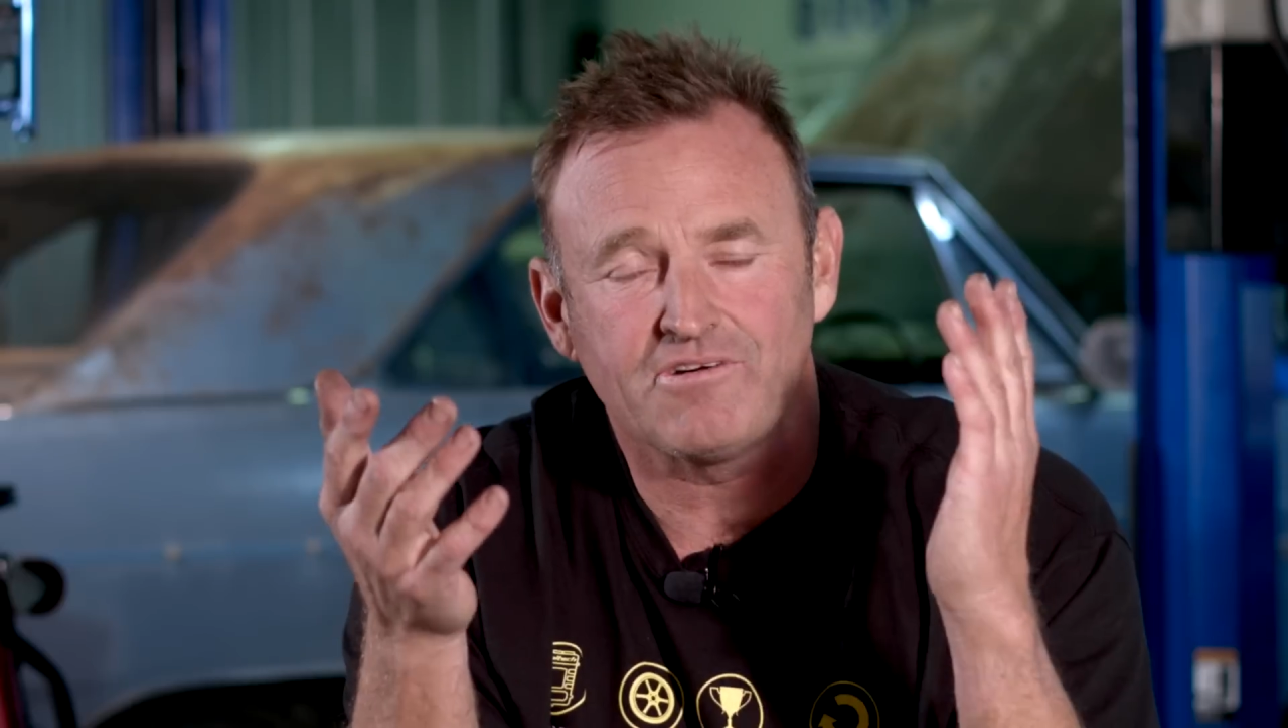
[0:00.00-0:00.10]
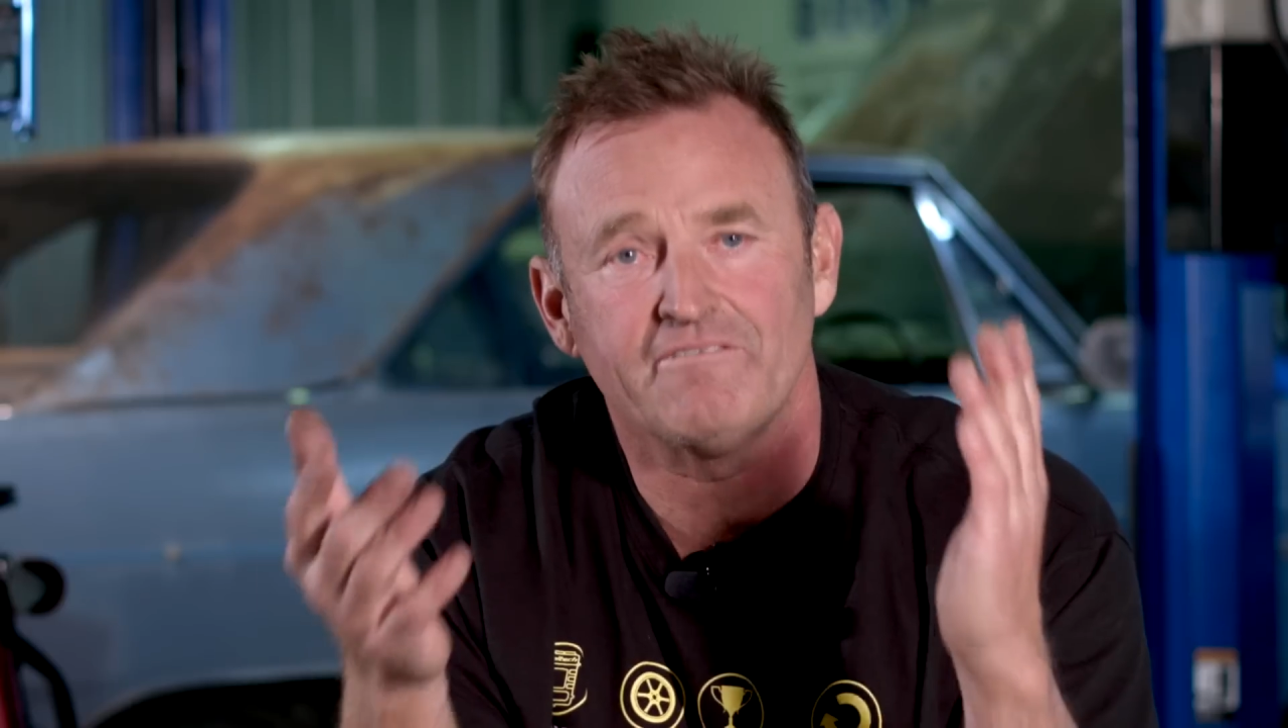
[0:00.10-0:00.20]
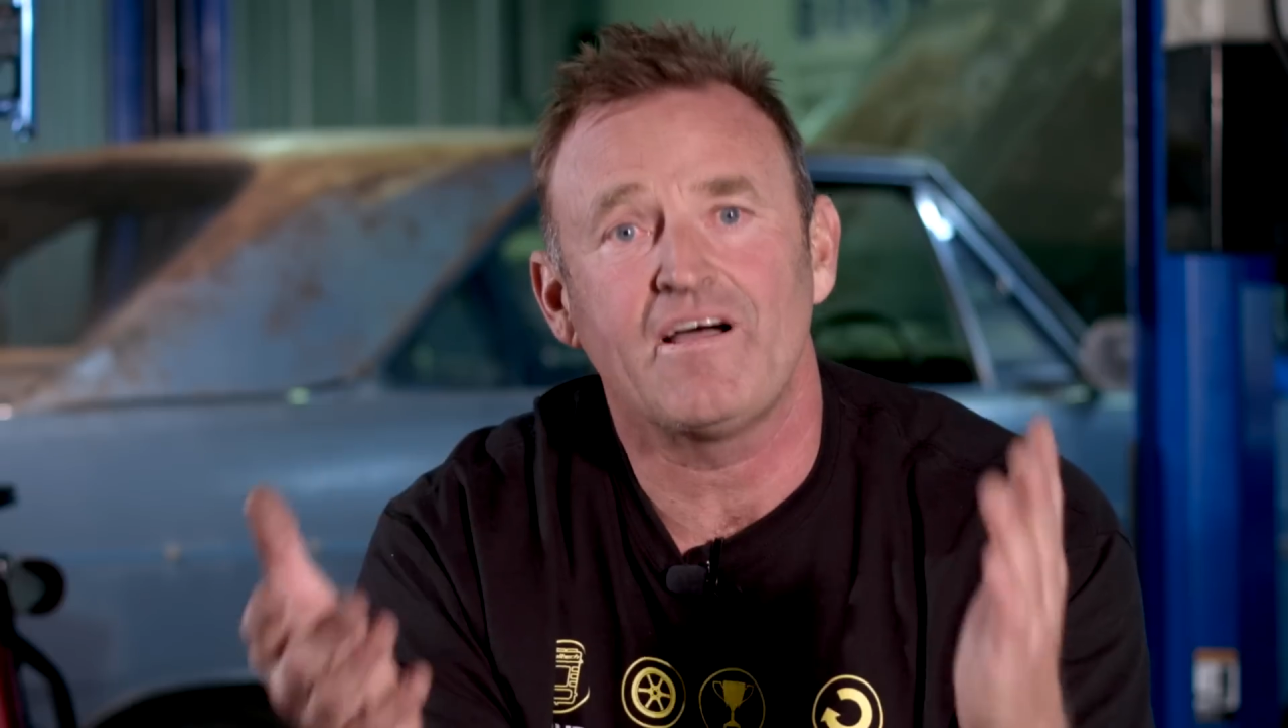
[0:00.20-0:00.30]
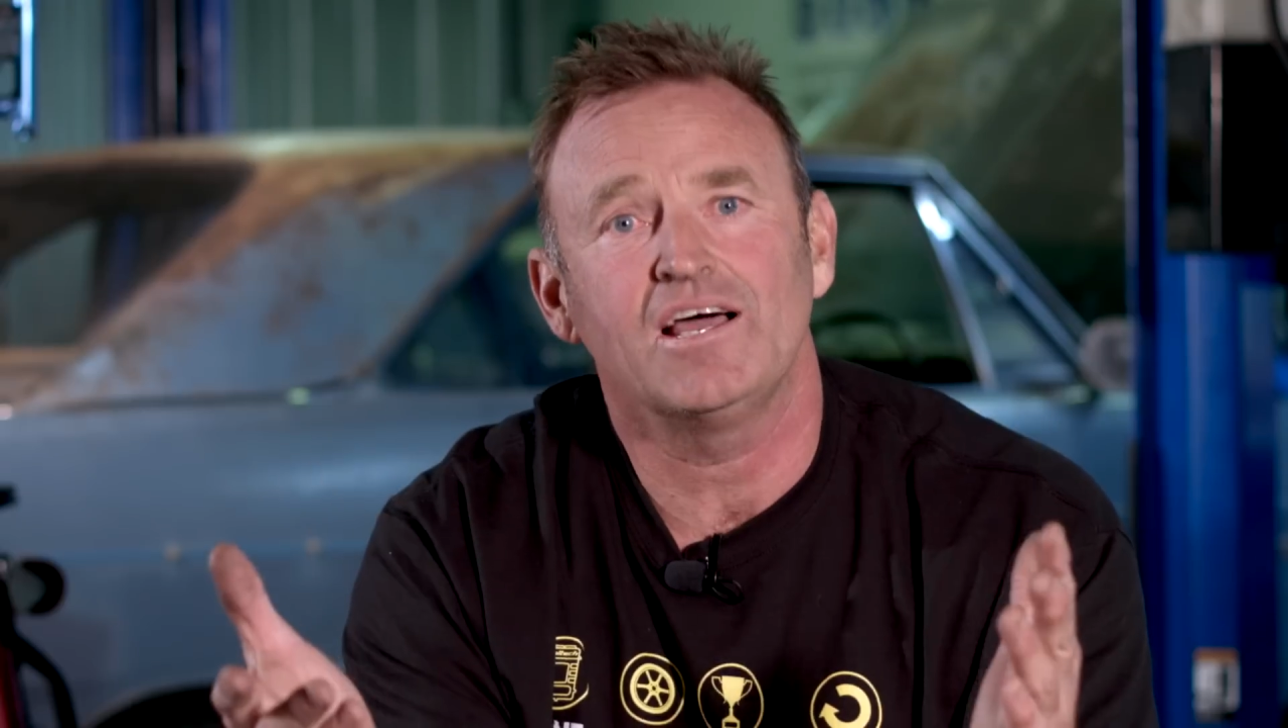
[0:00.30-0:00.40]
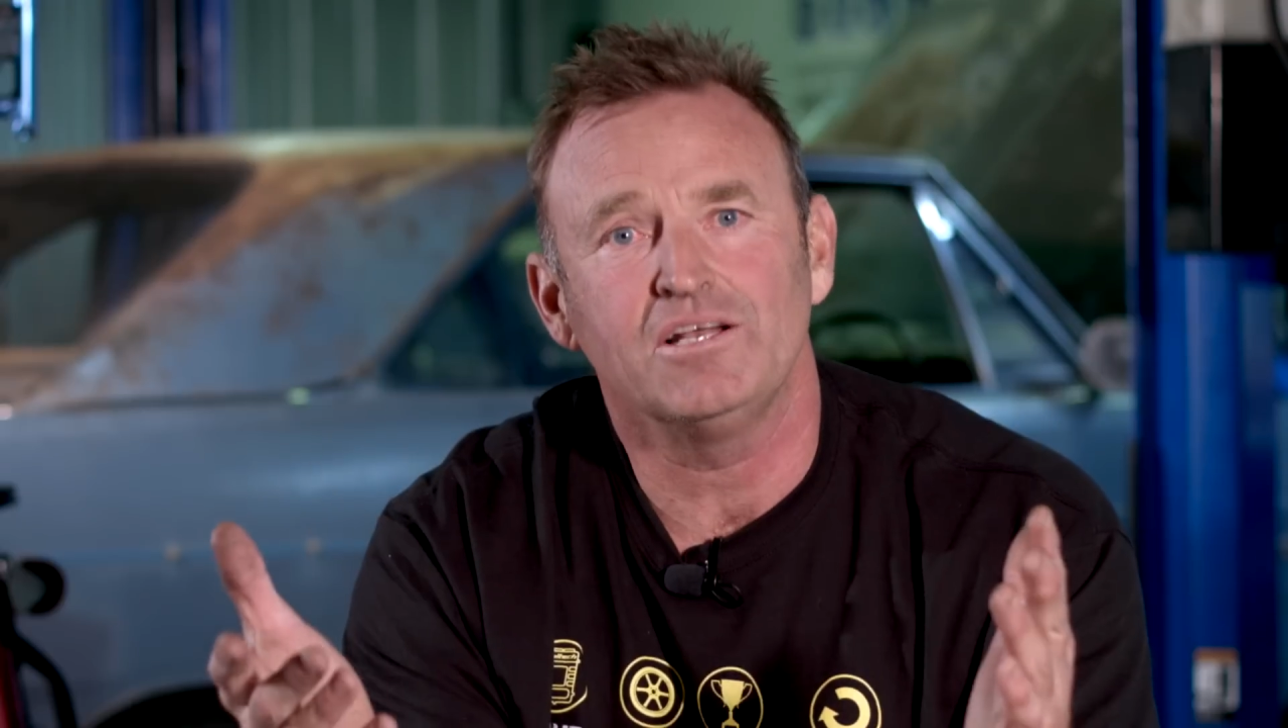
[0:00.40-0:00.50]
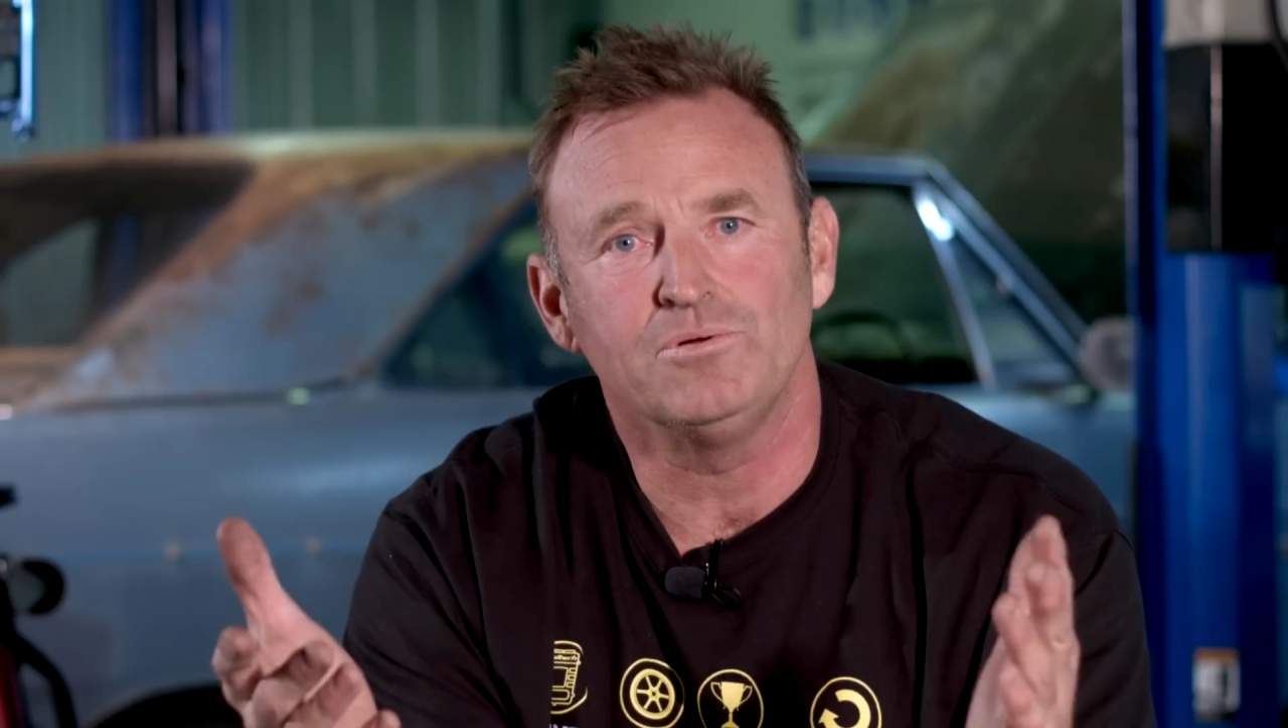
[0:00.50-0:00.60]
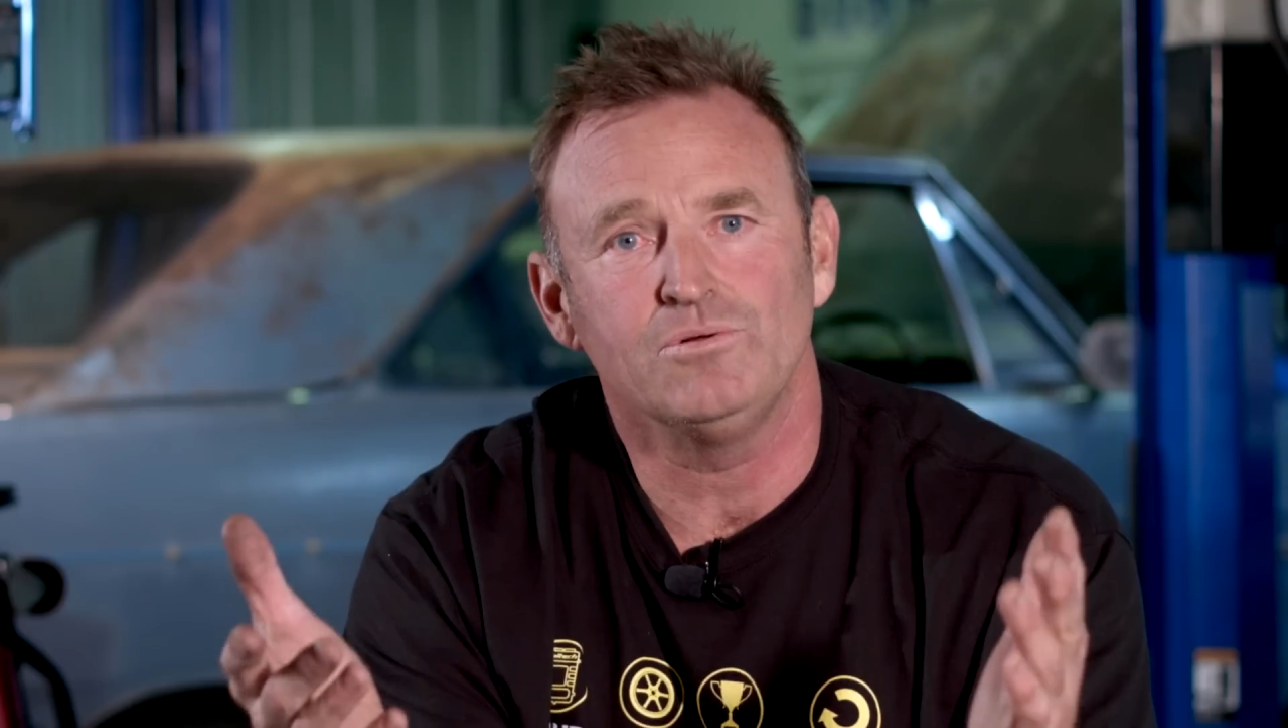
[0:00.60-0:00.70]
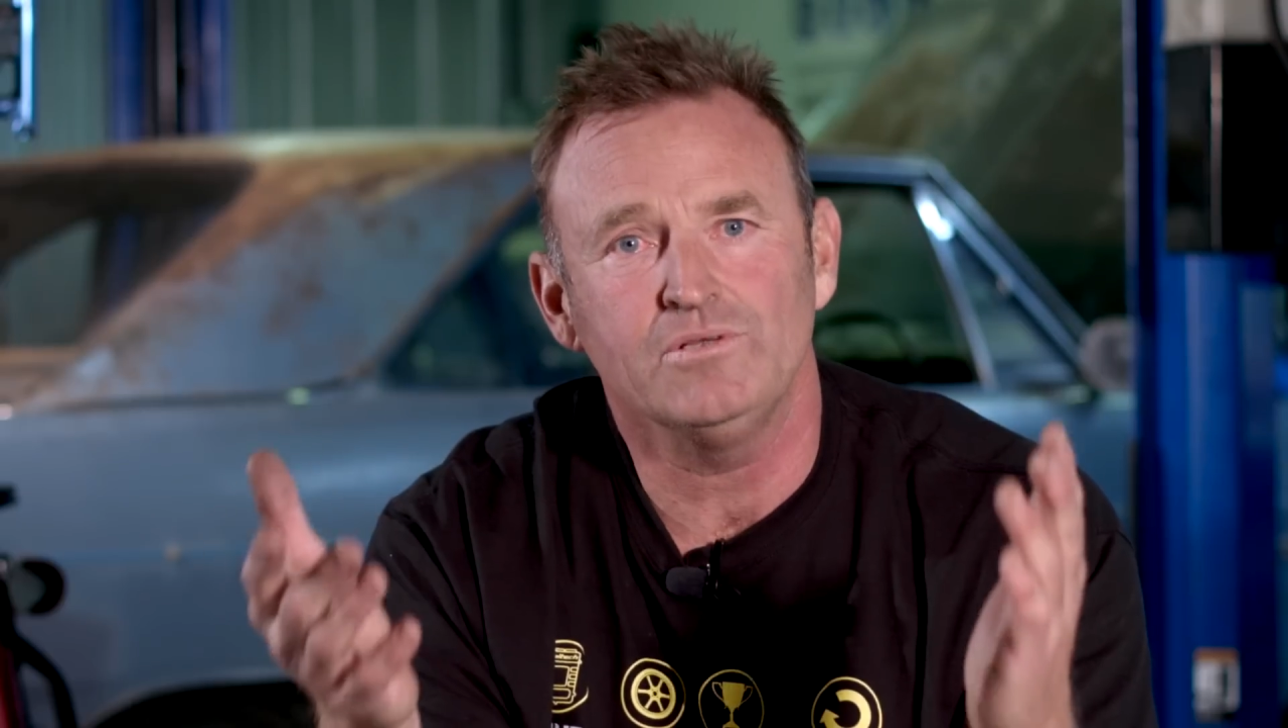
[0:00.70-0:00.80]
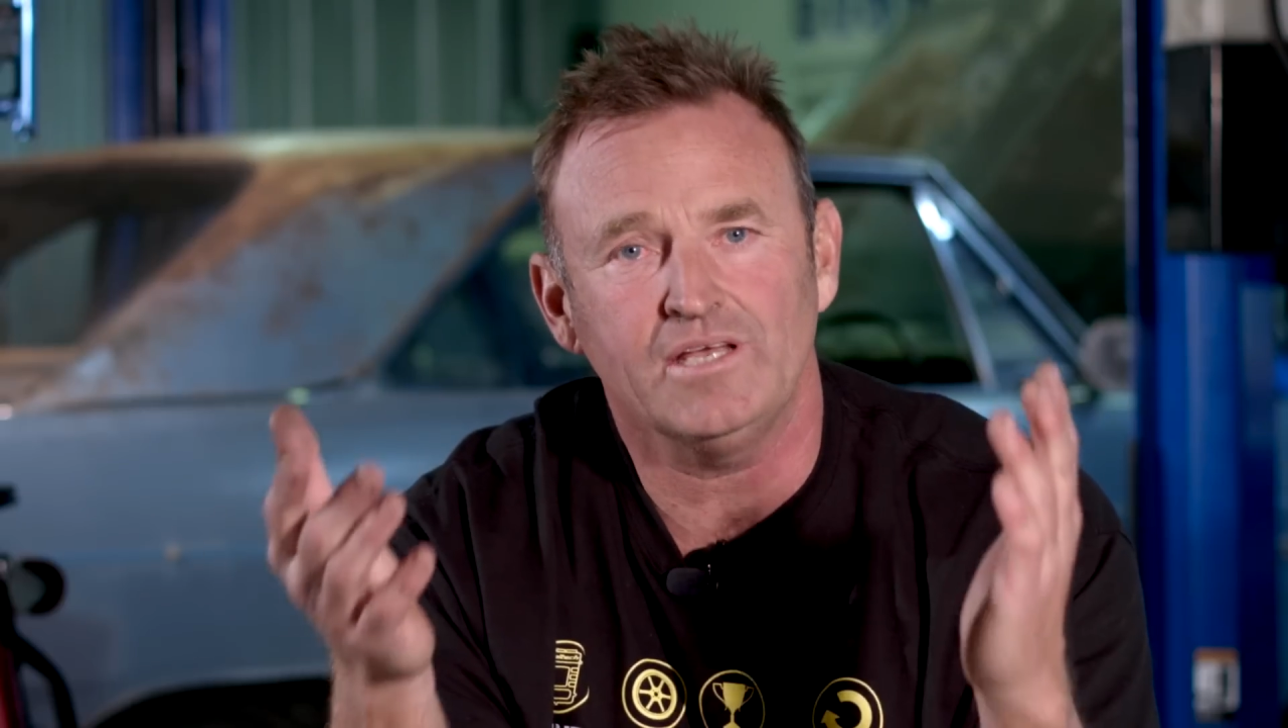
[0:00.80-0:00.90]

available